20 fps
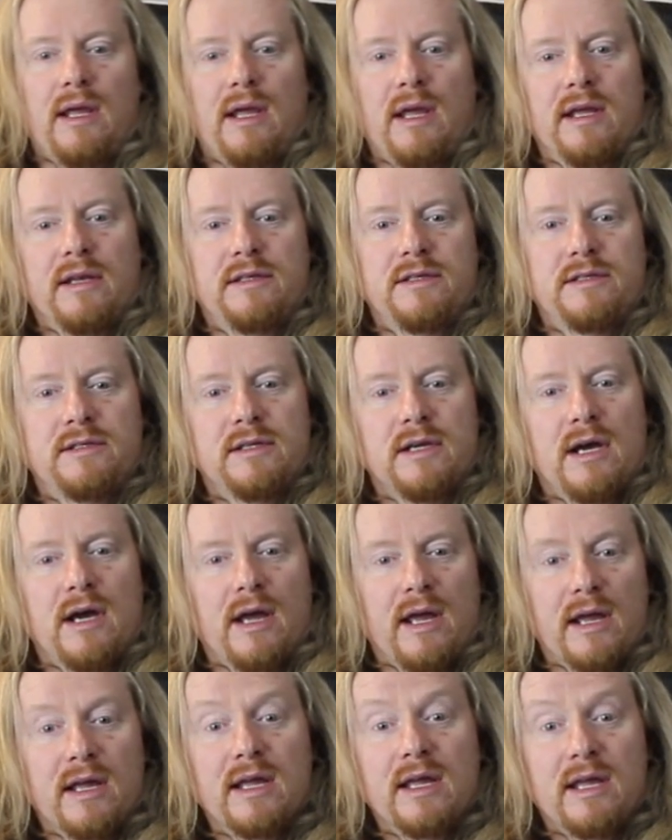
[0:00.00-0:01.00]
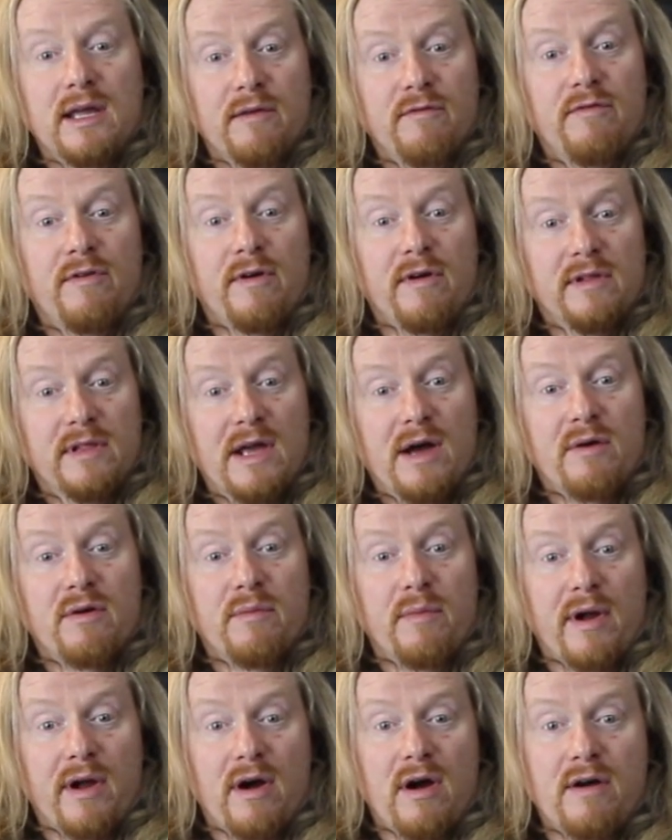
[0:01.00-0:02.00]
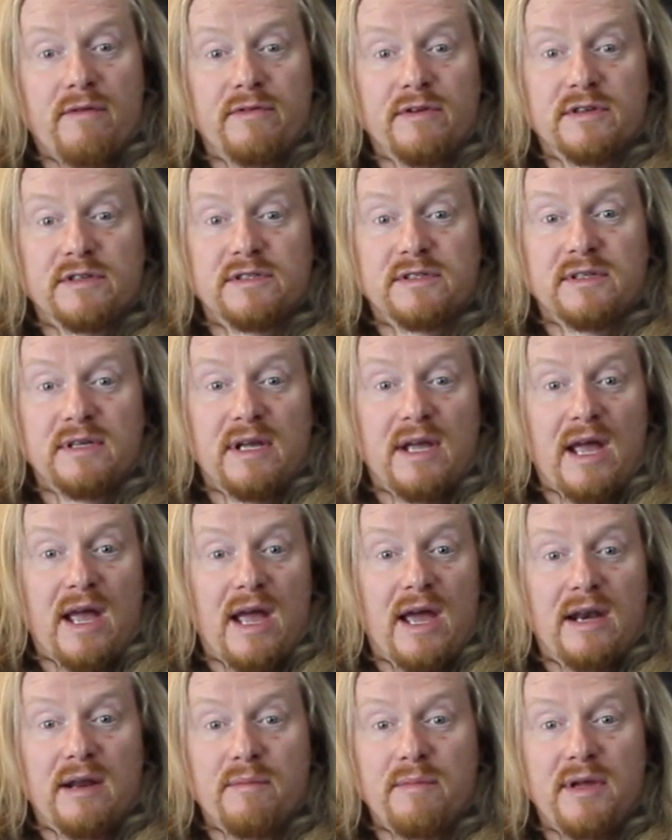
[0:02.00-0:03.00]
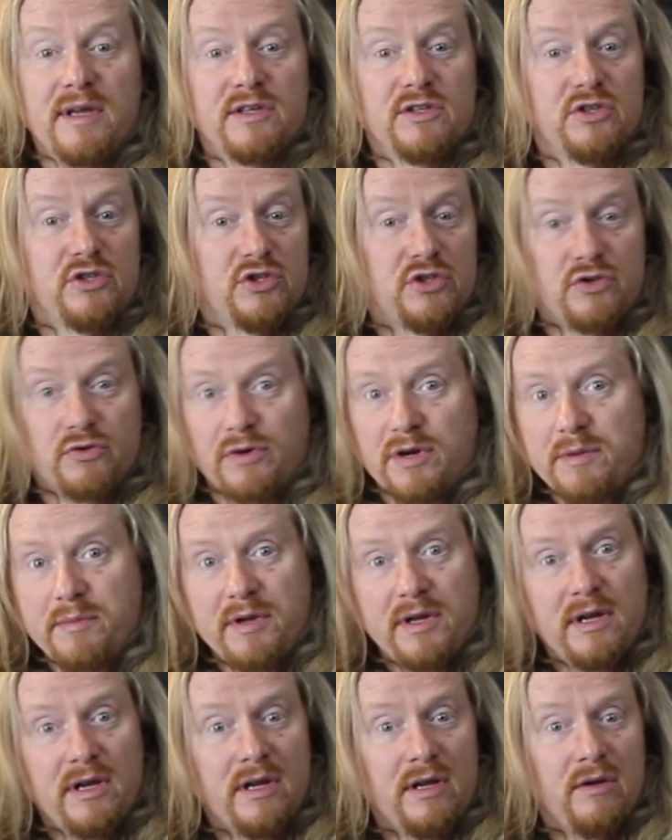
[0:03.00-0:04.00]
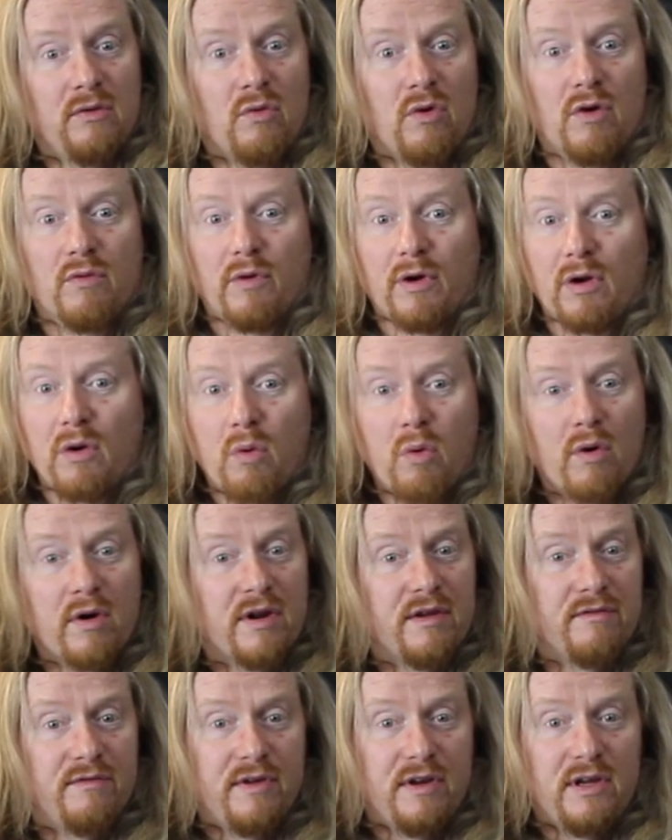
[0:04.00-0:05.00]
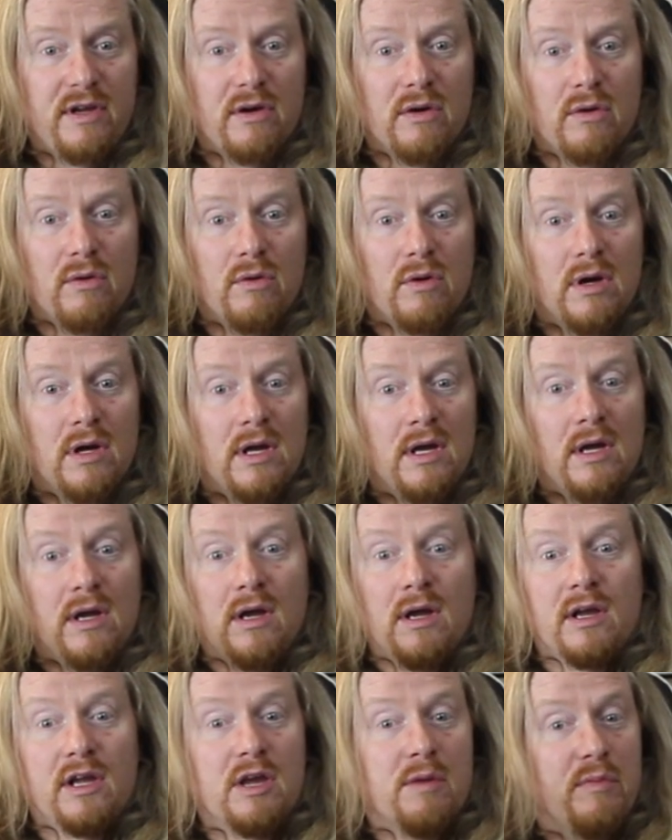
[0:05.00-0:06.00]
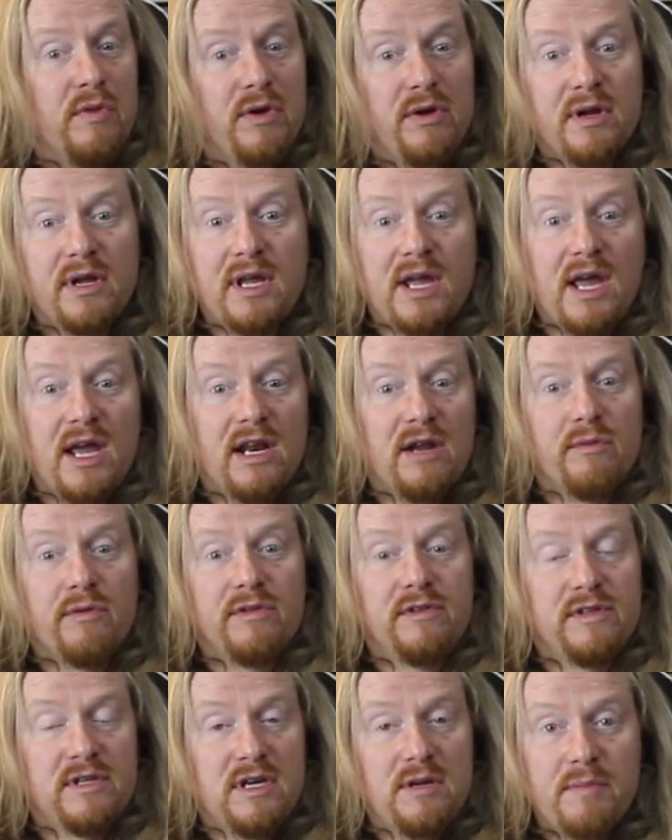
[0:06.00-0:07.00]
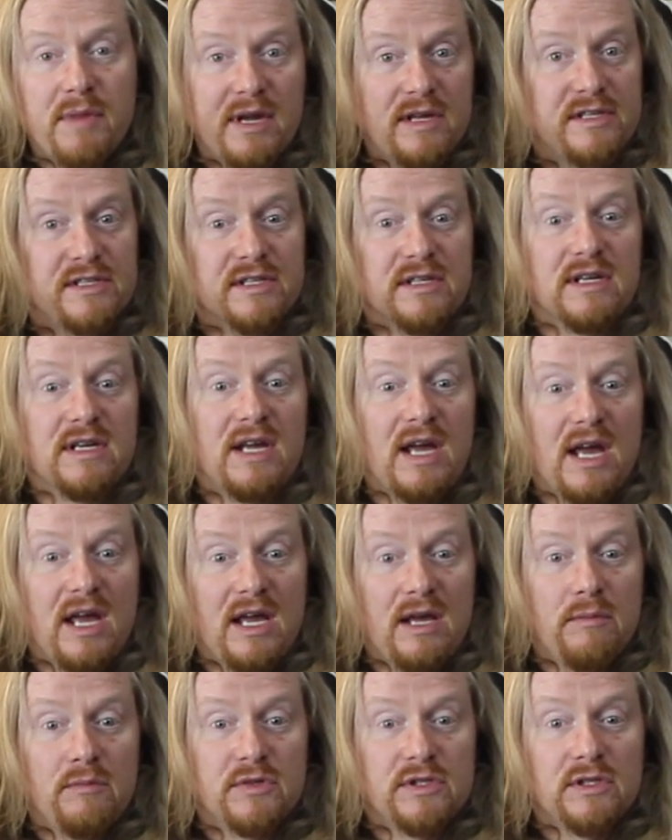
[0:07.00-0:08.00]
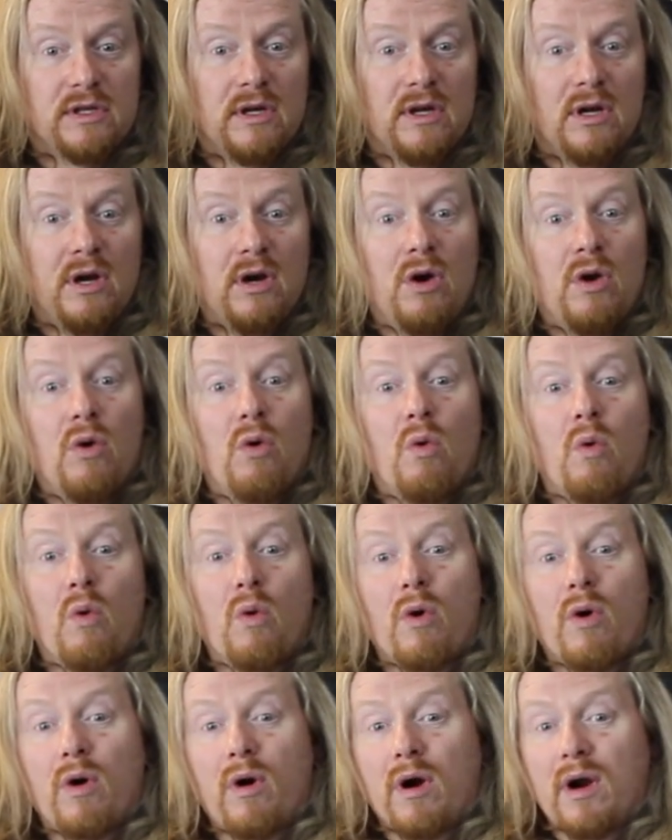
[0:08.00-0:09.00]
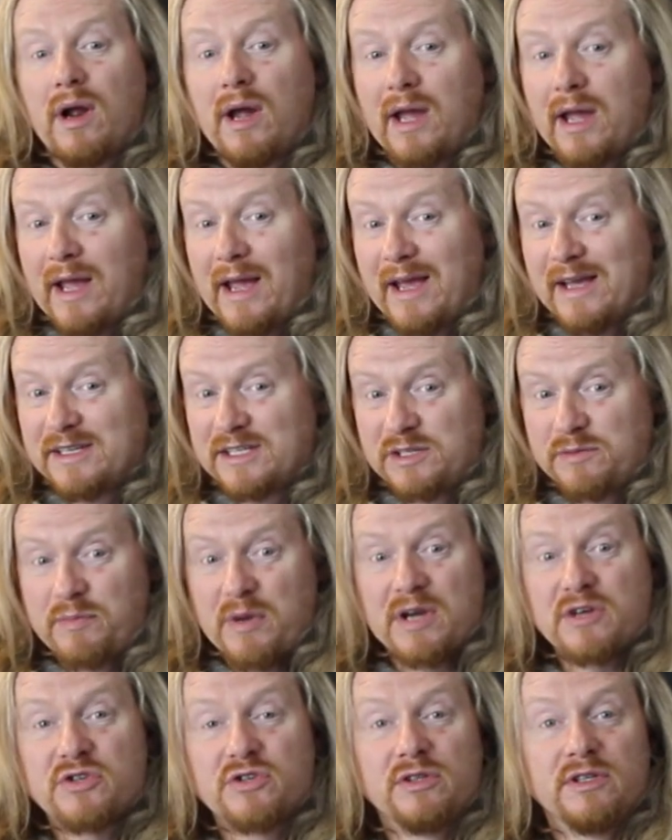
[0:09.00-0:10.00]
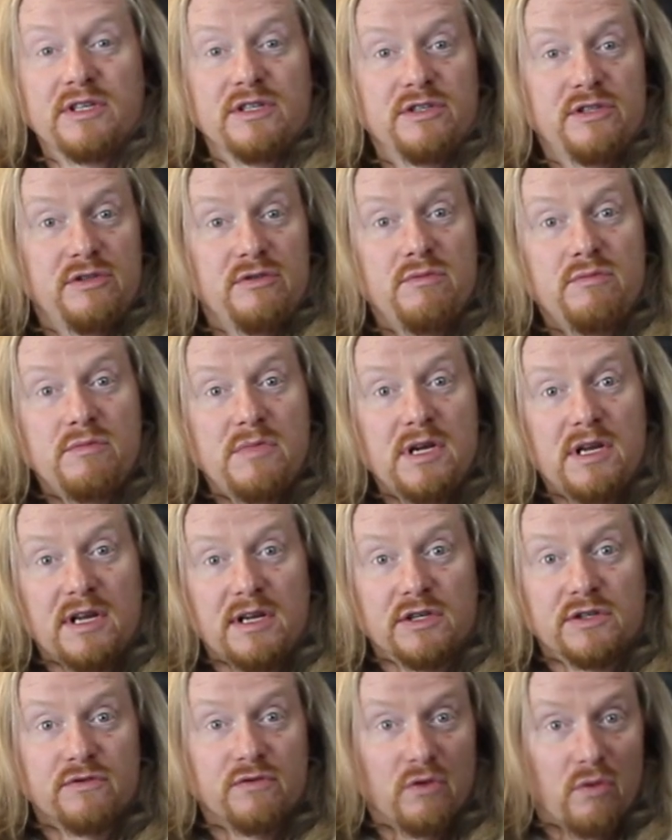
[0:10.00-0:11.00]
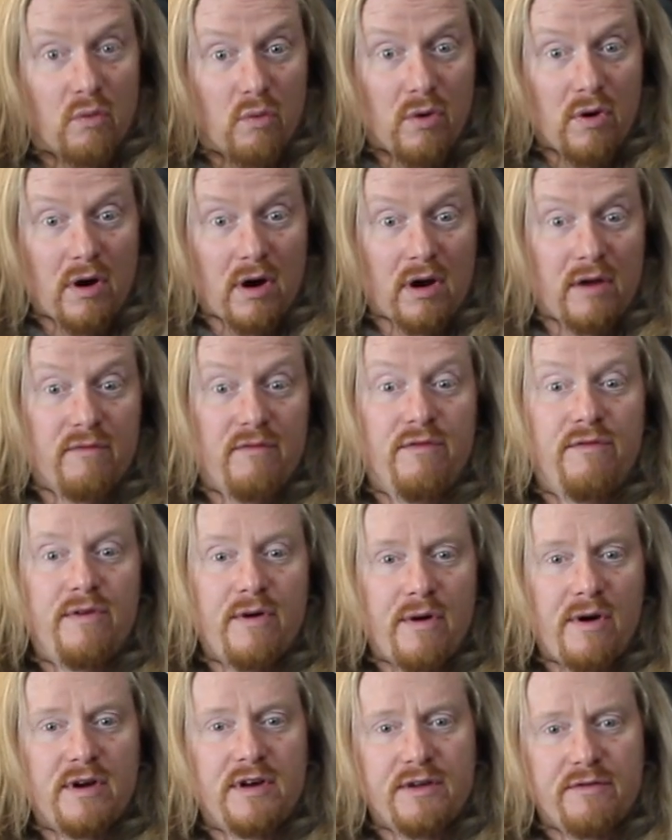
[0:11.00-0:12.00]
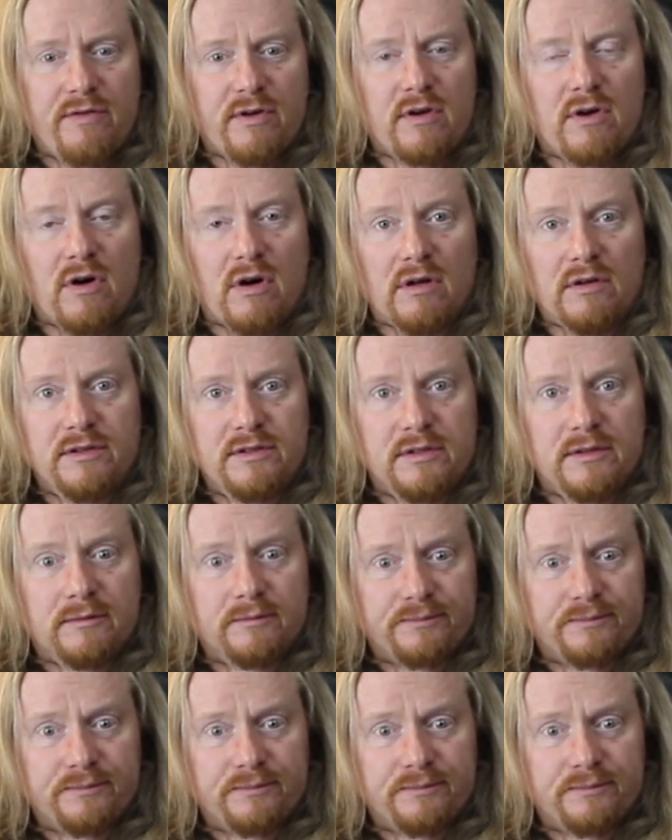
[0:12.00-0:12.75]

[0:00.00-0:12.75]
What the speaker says: It could get very loud in my office. And it makes streaming or recording video, communicating with teammates in games, or especially Zoom meetings for work, very difficult.